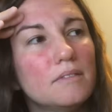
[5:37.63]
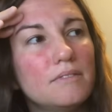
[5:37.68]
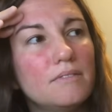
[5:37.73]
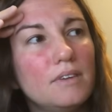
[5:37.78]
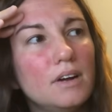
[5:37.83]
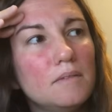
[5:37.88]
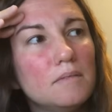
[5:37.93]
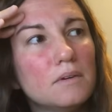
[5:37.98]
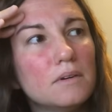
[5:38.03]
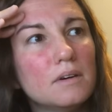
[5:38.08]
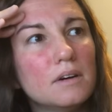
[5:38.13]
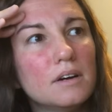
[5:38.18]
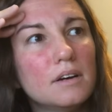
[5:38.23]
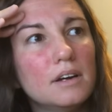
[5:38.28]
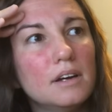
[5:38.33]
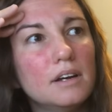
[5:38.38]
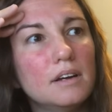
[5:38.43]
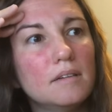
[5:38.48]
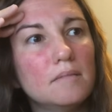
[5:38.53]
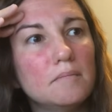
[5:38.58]

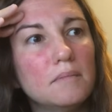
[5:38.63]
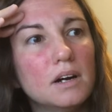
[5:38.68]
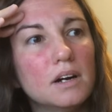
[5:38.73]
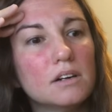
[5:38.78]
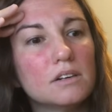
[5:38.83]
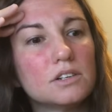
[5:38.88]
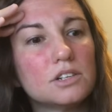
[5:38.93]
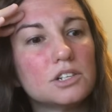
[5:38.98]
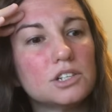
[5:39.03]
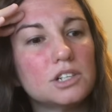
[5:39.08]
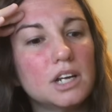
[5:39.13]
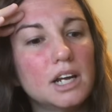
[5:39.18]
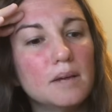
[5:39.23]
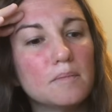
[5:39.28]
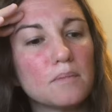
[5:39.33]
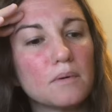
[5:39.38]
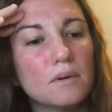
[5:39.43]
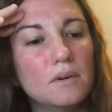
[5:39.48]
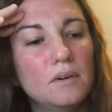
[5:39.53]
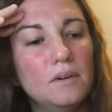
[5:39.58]
February, March,
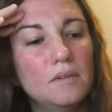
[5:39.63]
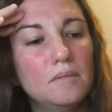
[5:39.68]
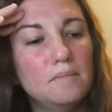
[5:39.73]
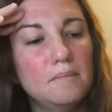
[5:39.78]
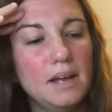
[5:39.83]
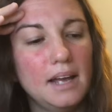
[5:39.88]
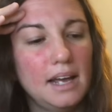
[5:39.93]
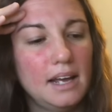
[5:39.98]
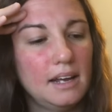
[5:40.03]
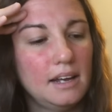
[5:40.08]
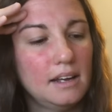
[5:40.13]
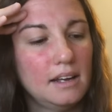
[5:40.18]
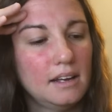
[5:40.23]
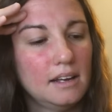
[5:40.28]
April, May,